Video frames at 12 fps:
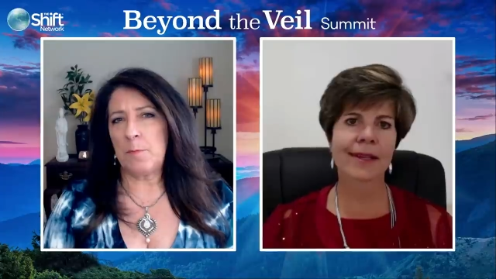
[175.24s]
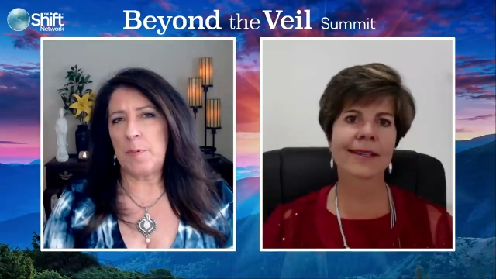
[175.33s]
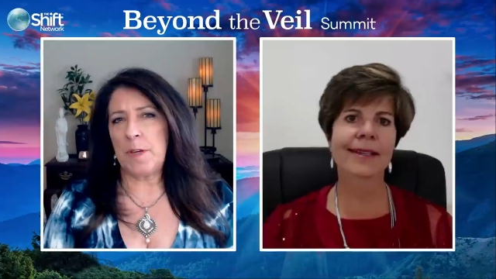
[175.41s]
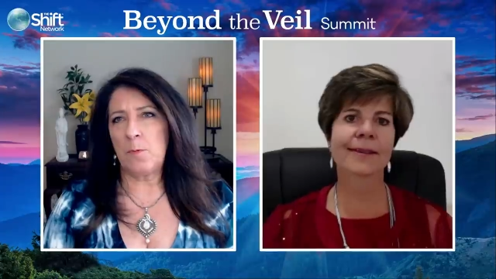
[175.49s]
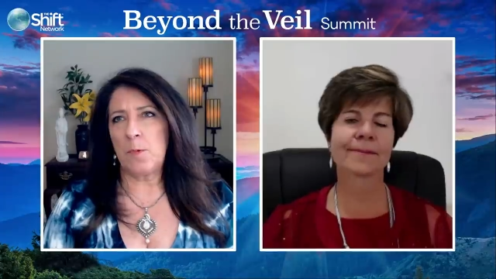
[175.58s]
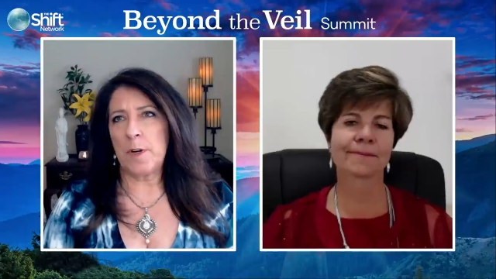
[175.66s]
Speaker 1: would
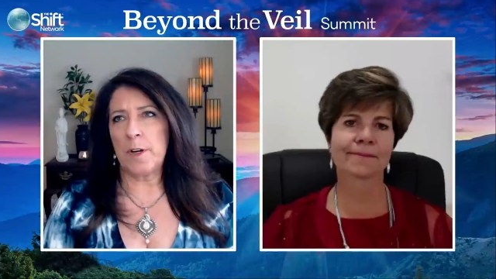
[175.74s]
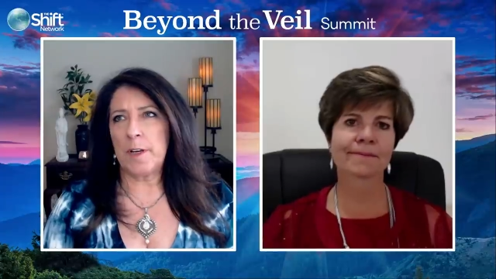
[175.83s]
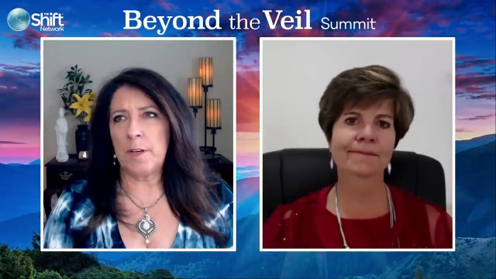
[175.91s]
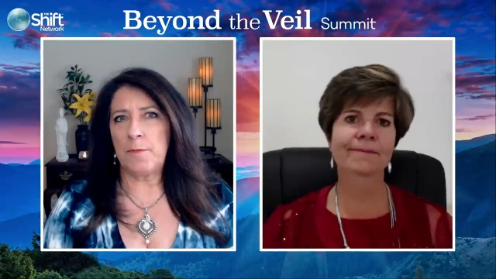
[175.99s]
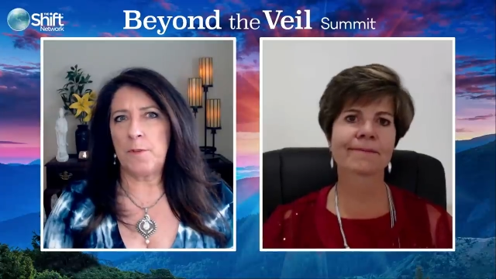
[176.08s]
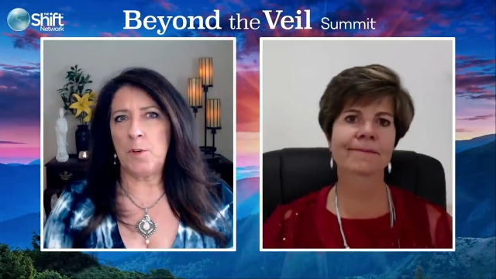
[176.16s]
be where
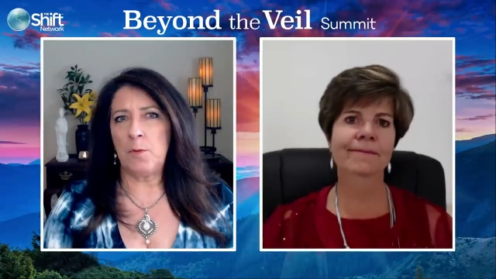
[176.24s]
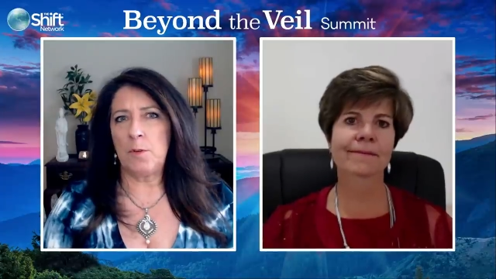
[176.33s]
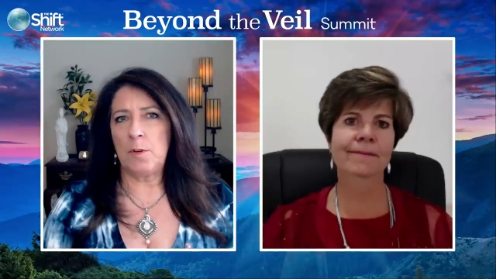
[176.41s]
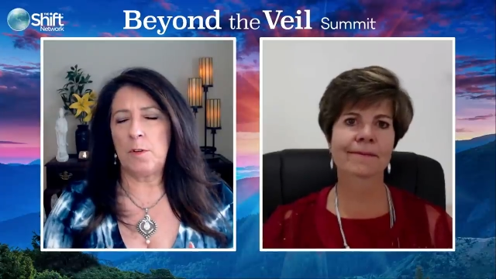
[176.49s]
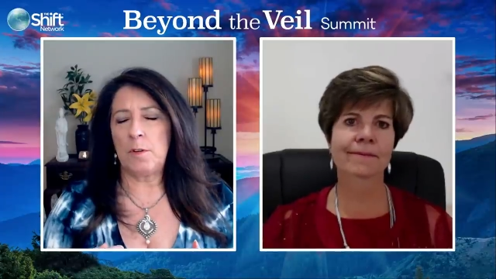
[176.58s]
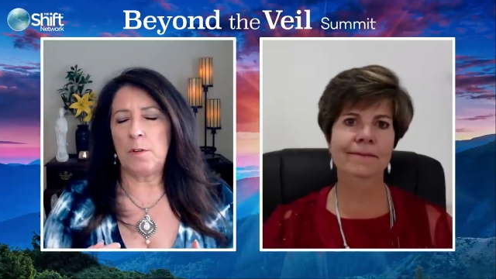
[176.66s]
if
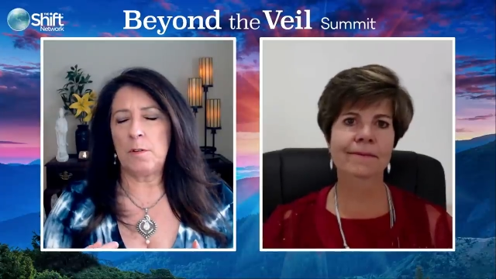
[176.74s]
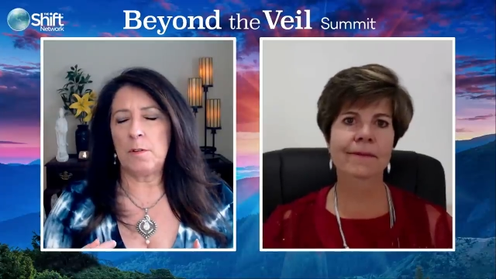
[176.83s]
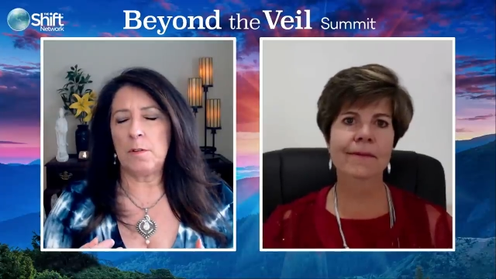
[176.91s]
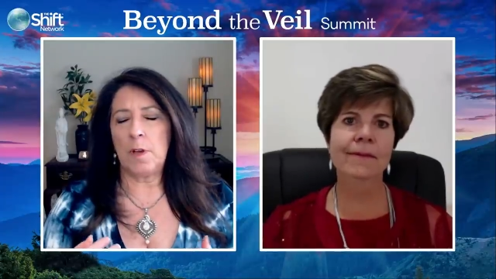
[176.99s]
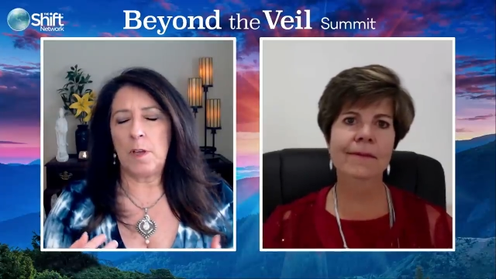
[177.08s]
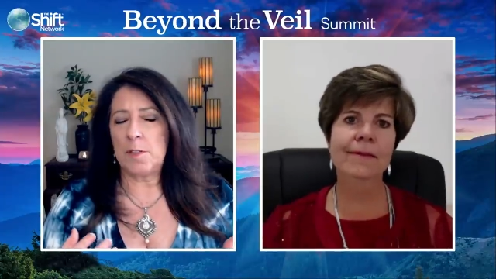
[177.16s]
you
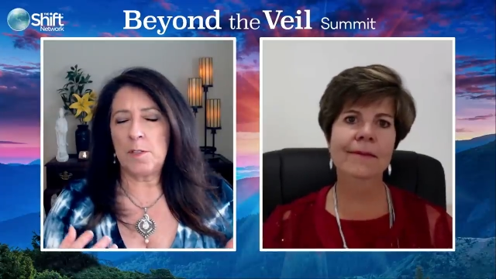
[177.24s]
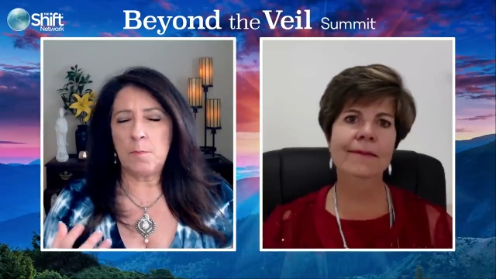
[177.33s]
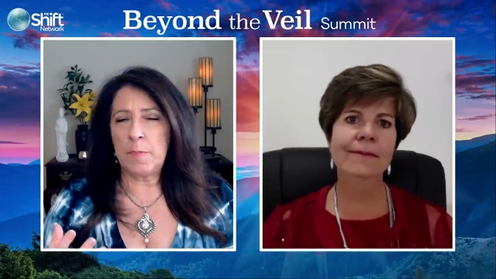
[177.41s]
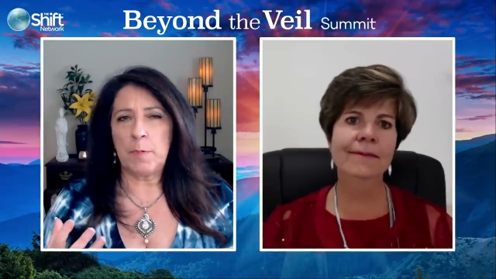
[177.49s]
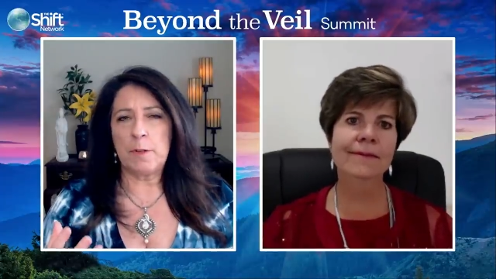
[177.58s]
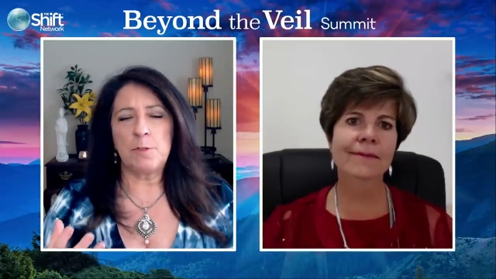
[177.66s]
some
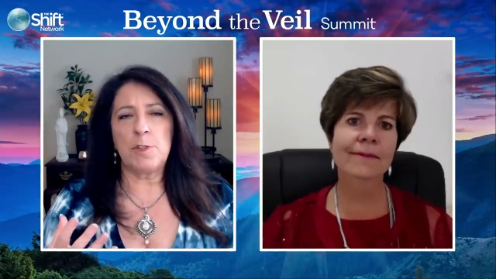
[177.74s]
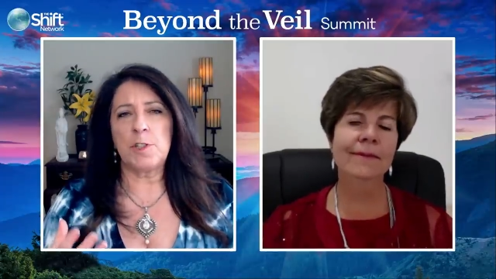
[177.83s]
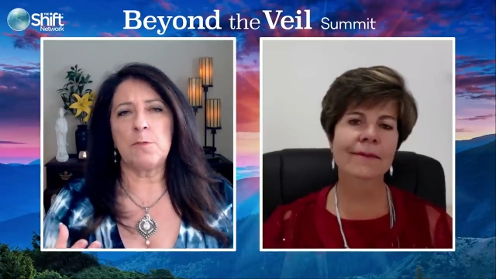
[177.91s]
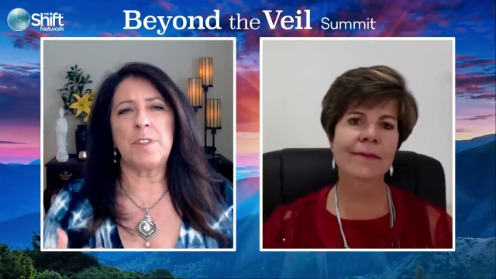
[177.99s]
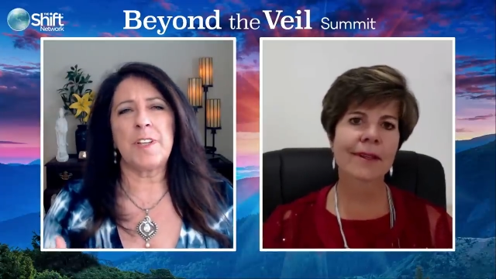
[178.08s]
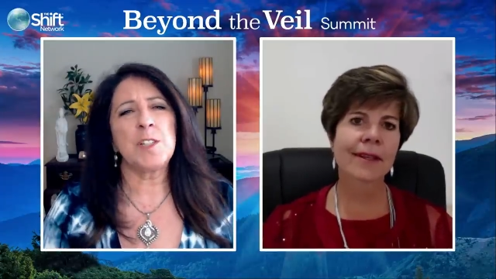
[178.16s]
people are just
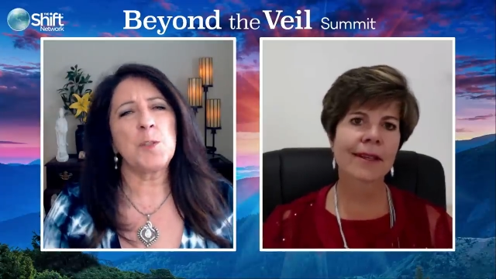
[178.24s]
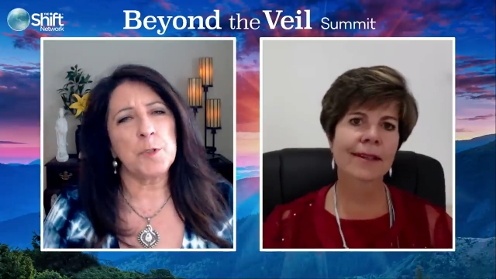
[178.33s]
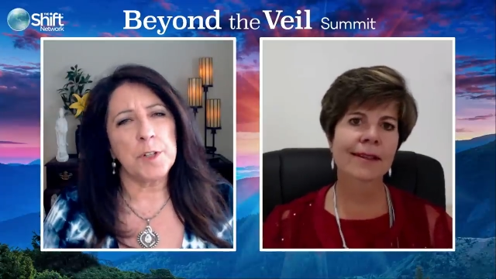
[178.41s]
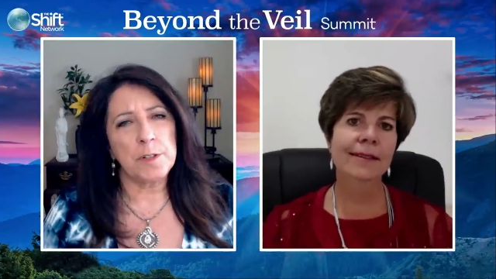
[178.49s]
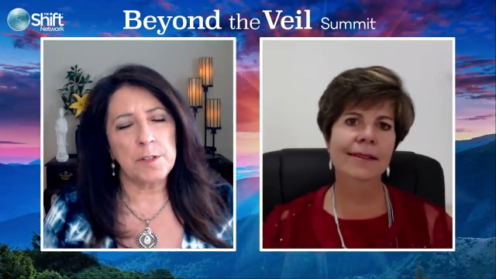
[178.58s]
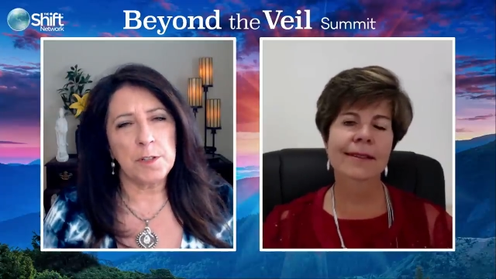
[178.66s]
so
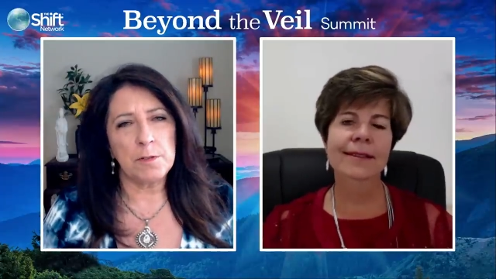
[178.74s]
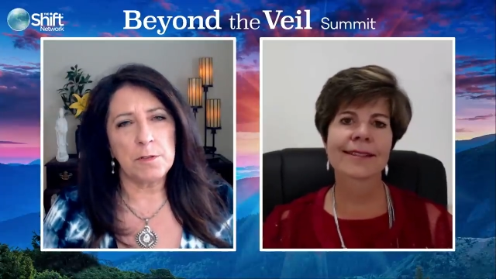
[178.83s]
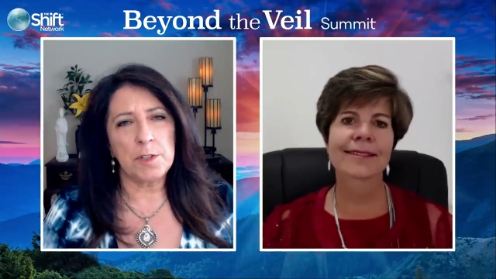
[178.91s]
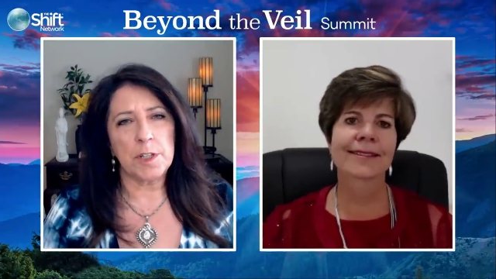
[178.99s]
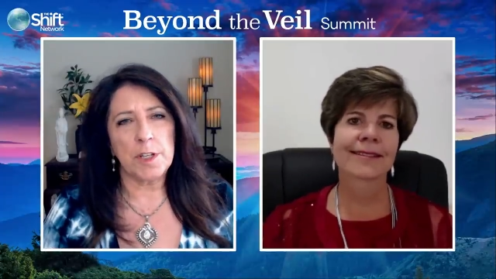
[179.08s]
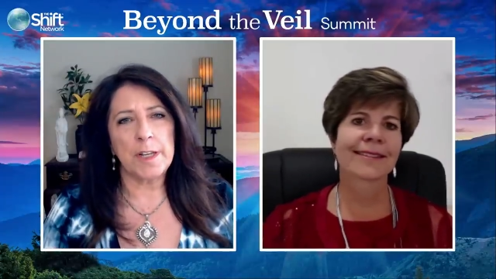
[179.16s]
desperate to
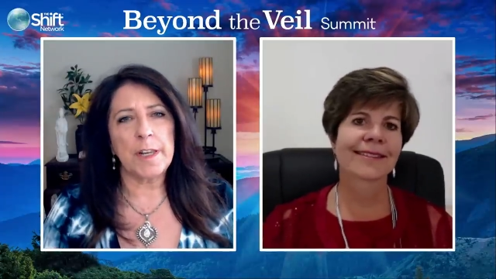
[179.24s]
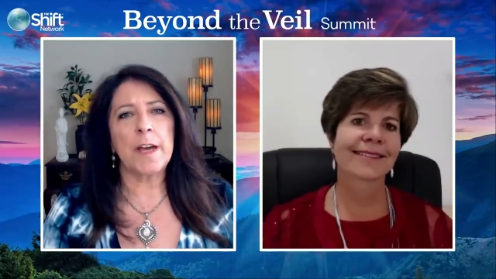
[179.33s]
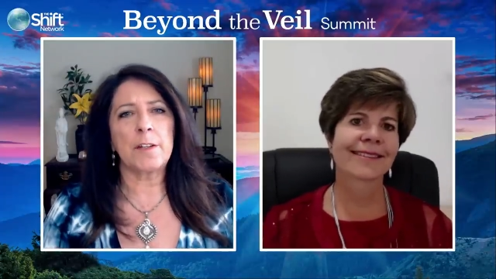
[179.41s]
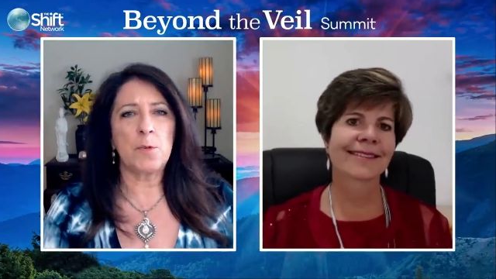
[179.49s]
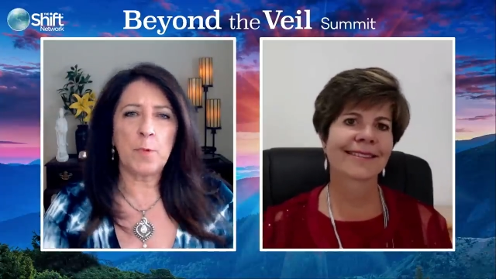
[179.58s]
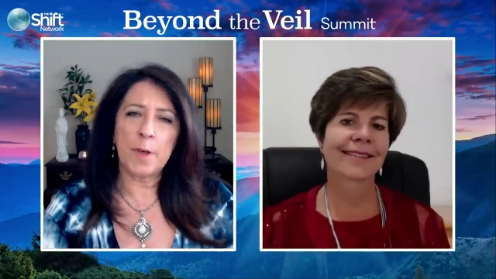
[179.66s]
to
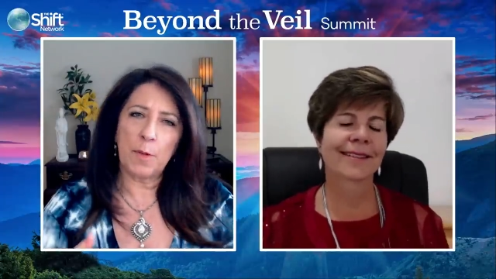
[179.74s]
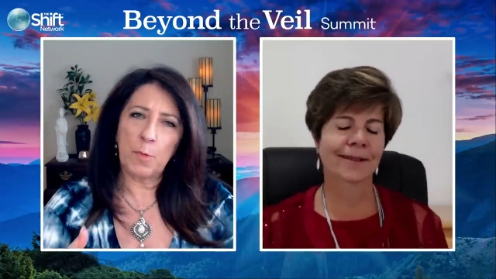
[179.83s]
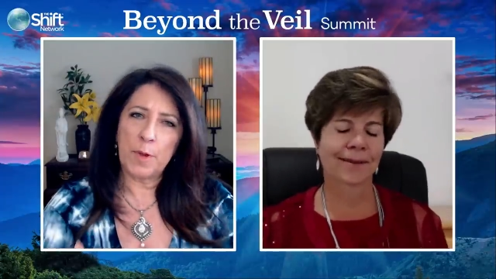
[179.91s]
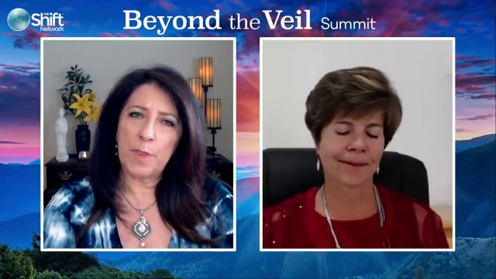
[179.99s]
connect with